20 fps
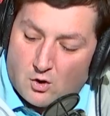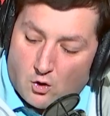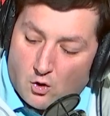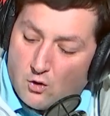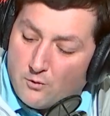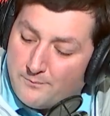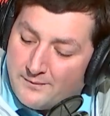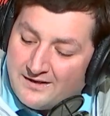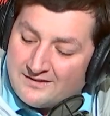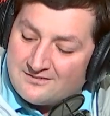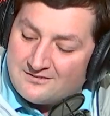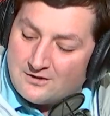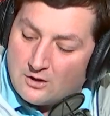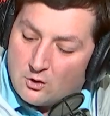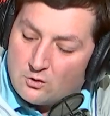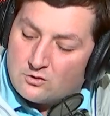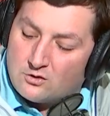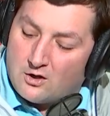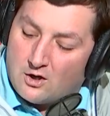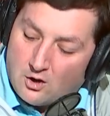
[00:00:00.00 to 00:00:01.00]
Ole Miss and
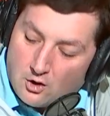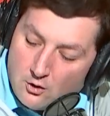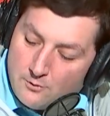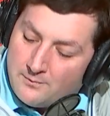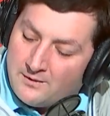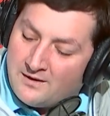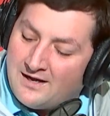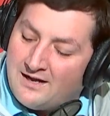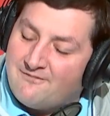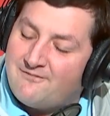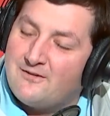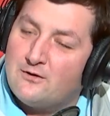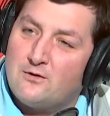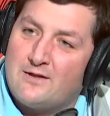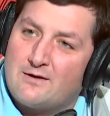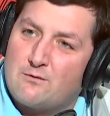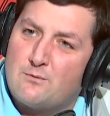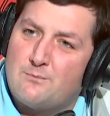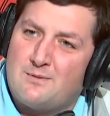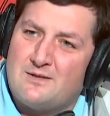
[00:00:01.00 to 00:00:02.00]
Oklahoma, I feel
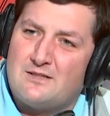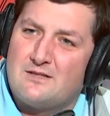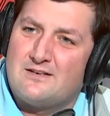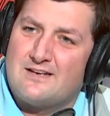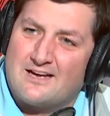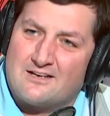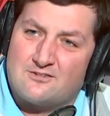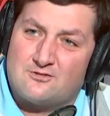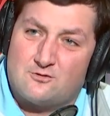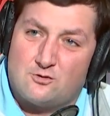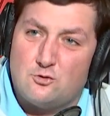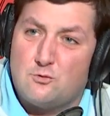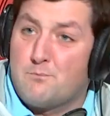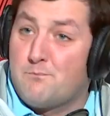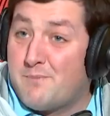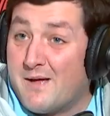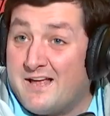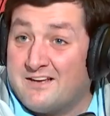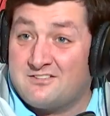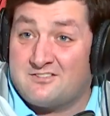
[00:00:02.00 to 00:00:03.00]
like would be the next two
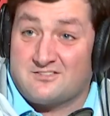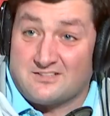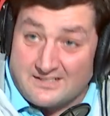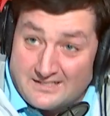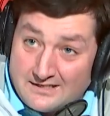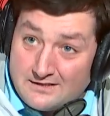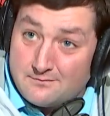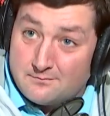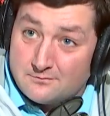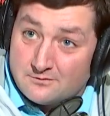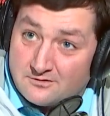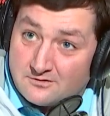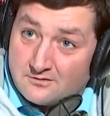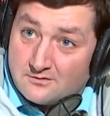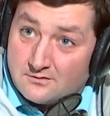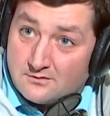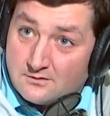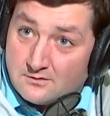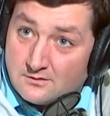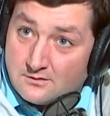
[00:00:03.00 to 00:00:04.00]
best teams.